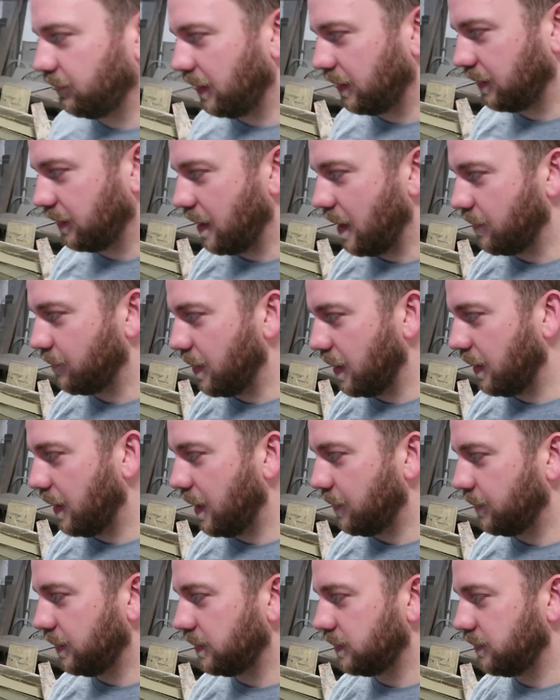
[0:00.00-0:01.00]
like cut my
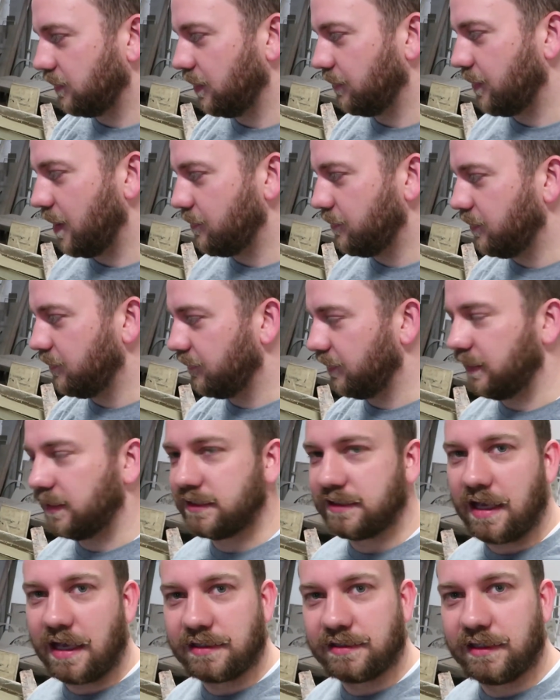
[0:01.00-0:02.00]
name into it by moving
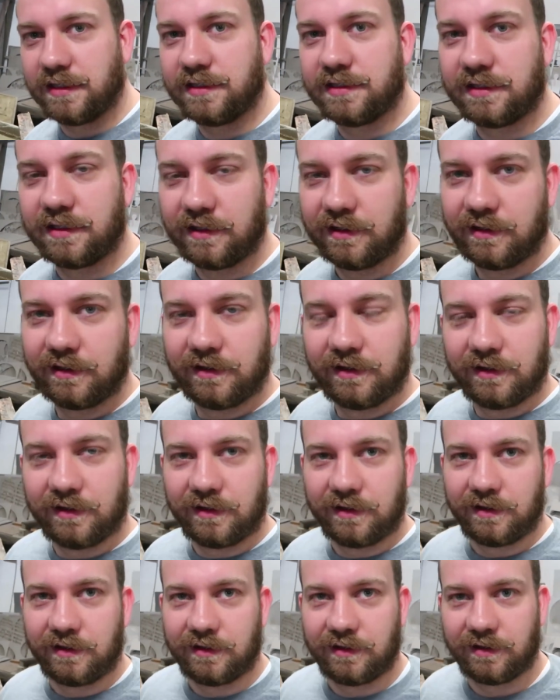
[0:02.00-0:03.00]
the sausage.
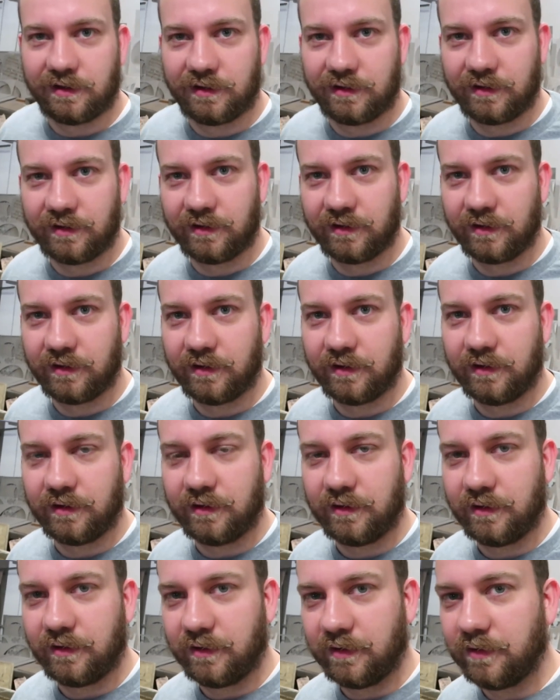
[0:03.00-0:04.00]
Like in case the guy
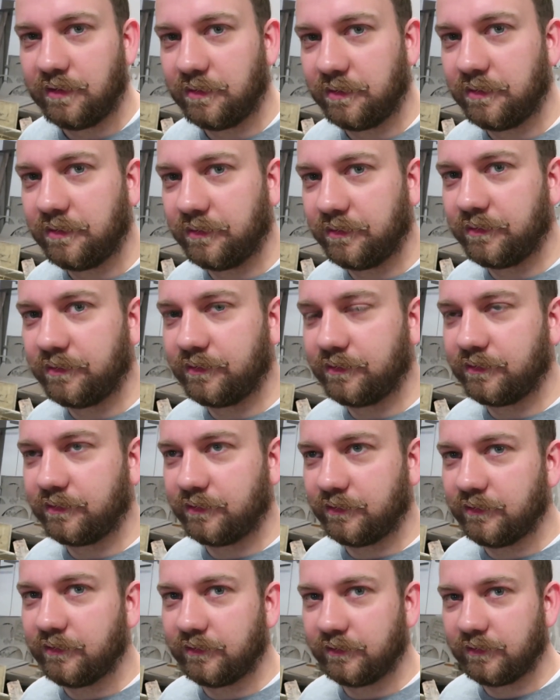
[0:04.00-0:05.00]
like has no
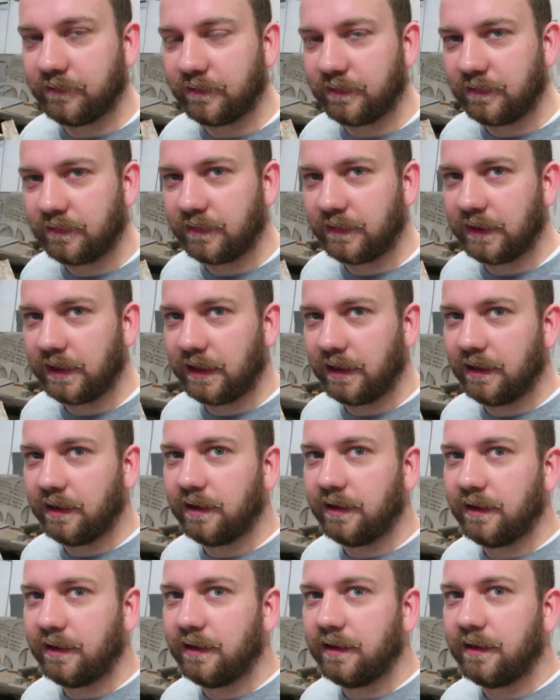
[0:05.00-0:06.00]
nervous system or
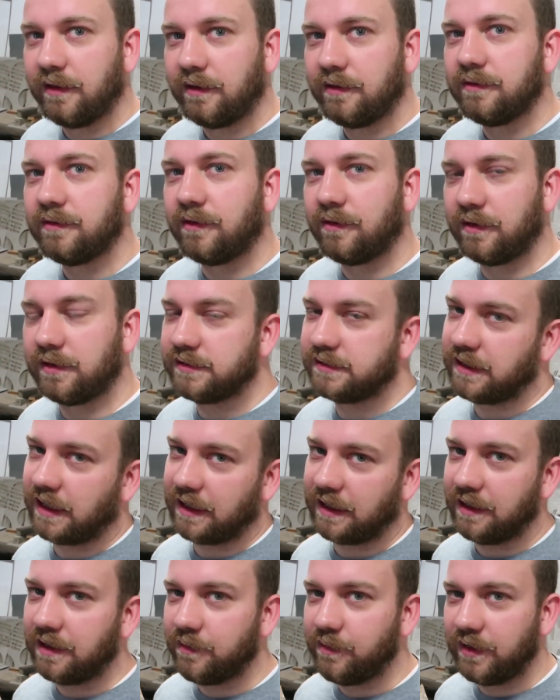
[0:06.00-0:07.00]
something? Or is
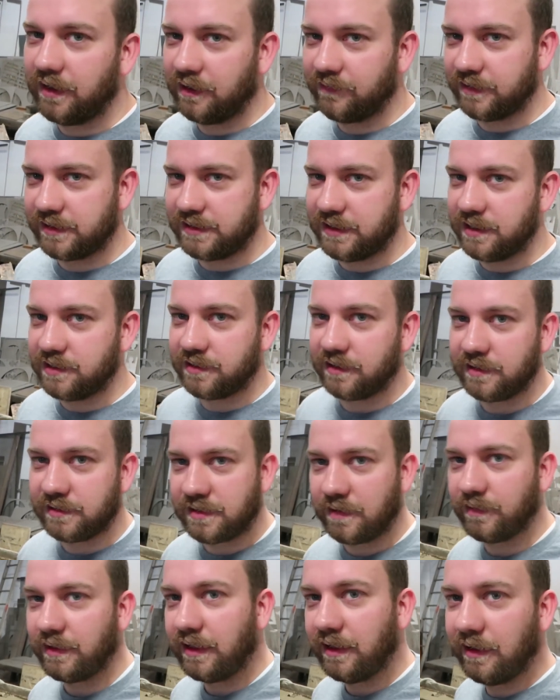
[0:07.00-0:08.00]
like in the middle of a seizure or
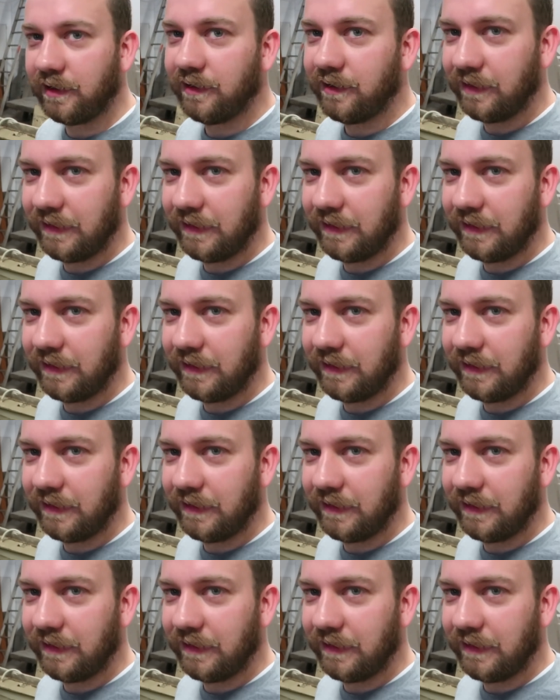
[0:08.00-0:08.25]
something.